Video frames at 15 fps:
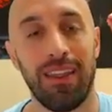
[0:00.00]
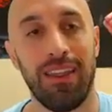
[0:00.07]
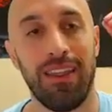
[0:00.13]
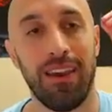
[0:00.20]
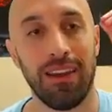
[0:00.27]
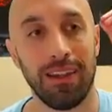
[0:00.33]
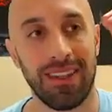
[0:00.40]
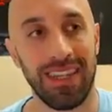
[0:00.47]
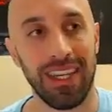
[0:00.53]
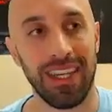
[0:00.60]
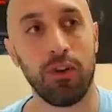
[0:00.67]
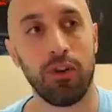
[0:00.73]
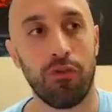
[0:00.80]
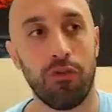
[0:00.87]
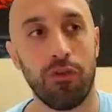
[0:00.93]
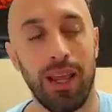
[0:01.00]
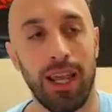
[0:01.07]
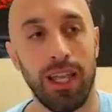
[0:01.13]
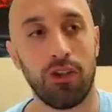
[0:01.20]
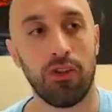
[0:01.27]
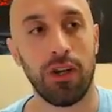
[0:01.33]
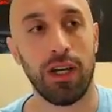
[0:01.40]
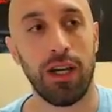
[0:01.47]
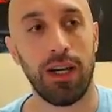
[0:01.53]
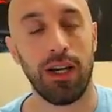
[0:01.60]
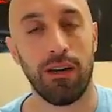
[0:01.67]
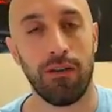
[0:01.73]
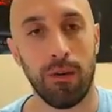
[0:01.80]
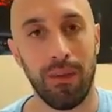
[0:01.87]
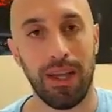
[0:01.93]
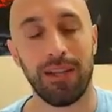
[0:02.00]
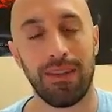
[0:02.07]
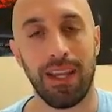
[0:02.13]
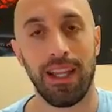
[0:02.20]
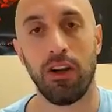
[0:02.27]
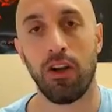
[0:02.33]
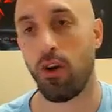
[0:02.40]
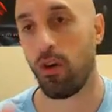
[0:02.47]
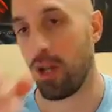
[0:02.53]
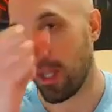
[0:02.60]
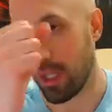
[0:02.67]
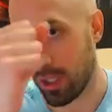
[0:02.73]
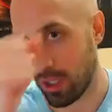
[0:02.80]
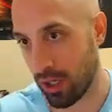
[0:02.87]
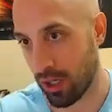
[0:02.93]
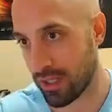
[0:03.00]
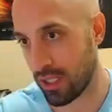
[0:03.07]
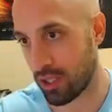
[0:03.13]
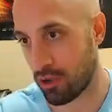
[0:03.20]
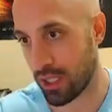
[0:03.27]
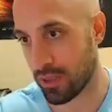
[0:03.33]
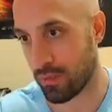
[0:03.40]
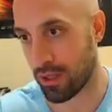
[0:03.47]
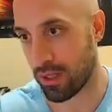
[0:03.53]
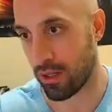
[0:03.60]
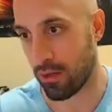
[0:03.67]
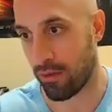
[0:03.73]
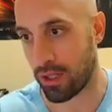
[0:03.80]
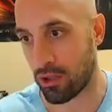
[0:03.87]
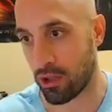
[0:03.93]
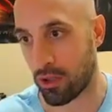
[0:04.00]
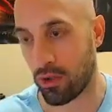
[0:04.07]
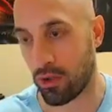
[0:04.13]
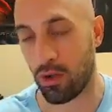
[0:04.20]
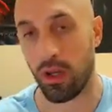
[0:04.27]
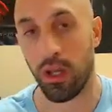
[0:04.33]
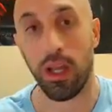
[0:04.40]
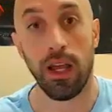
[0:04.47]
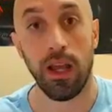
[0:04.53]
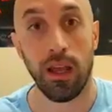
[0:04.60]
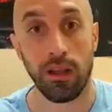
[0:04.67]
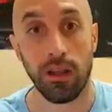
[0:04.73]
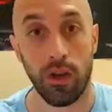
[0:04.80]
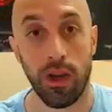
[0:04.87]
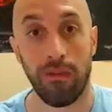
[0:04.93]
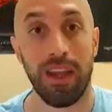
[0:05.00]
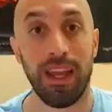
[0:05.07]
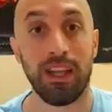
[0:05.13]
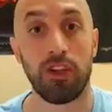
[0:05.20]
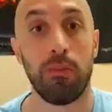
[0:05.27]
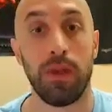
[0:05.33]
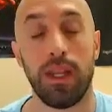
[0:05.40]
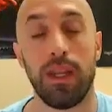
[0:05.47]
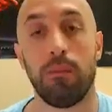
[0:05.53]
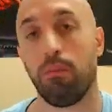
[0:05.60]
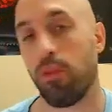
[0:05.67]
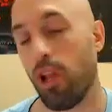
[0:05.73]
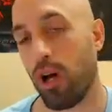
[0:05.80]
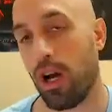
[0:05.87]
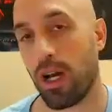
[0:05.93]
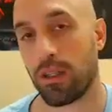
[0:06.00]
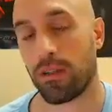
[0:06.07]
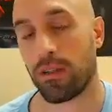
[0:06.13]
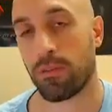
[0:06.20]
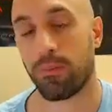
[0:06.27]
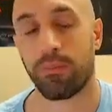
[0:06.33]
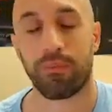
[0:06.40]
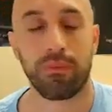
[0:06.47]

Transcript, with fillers: the signal from the atria, from the SA node, doesn't transmit to the ventricle. So you have intermittent blocks